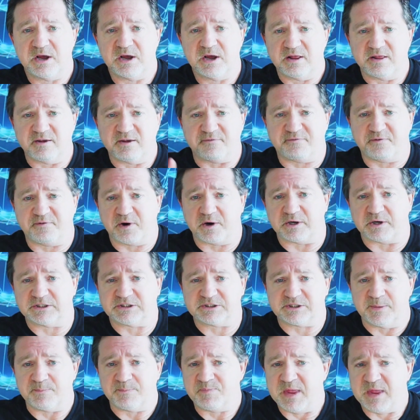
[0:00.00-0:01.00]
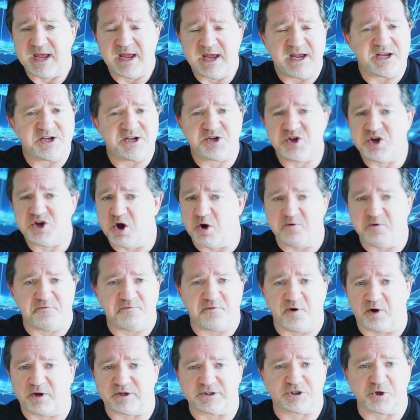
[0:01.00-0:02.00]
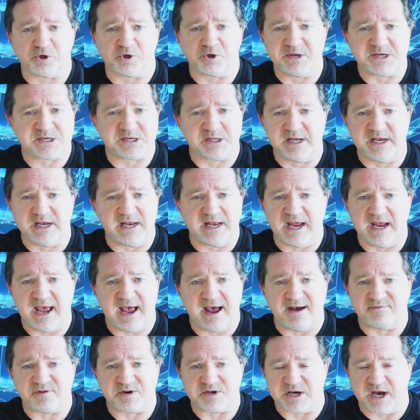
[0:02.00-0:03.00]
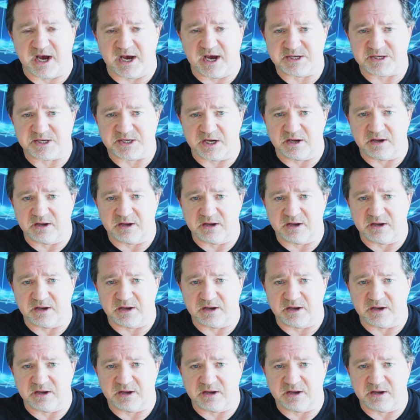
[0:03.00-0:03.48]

The first is no false or misleading advertising.